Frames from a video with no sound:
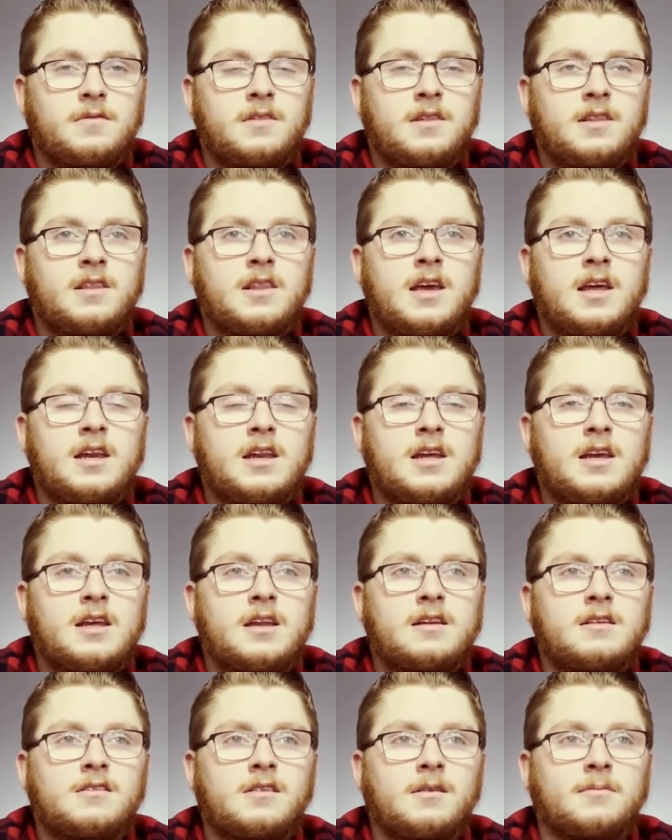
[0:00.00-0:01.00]
They
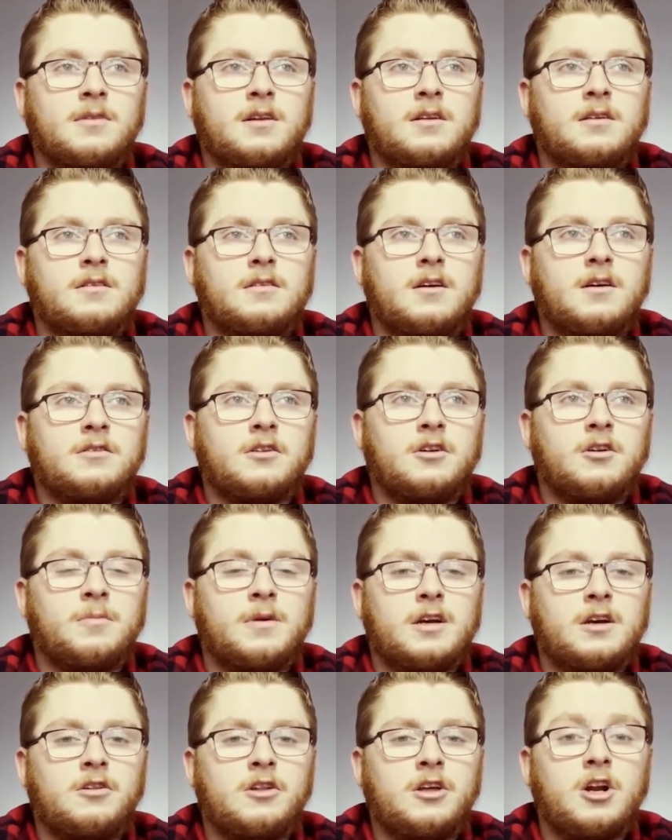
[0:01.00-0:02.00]
need something a little
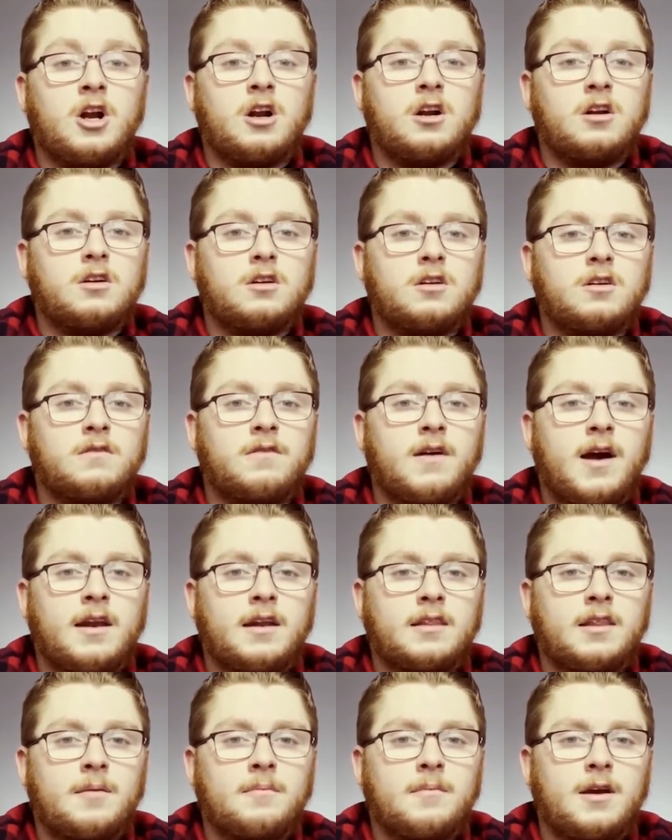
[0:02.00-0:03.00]
bit cleaner. Finding
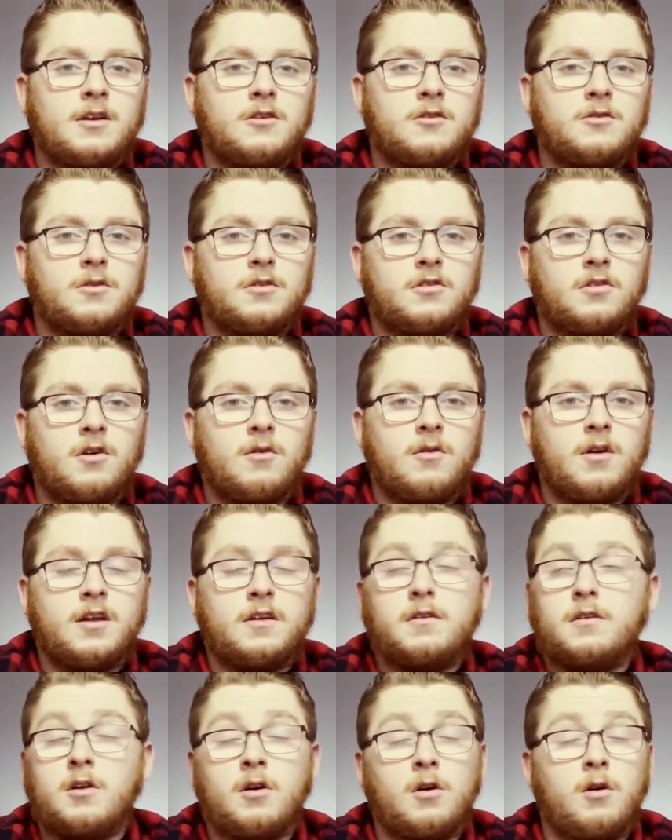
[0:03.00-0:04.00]
that menu was
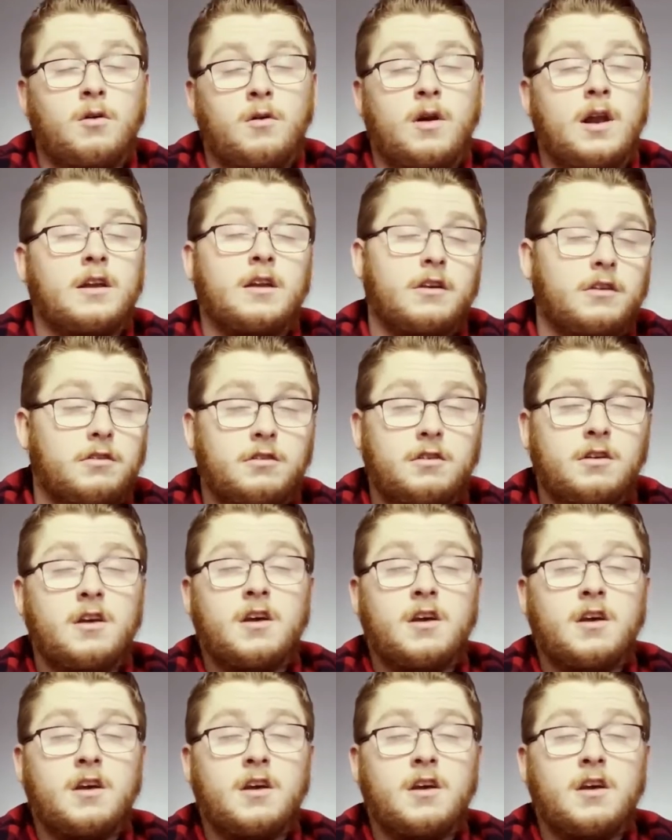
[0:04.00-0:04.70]
horrendous.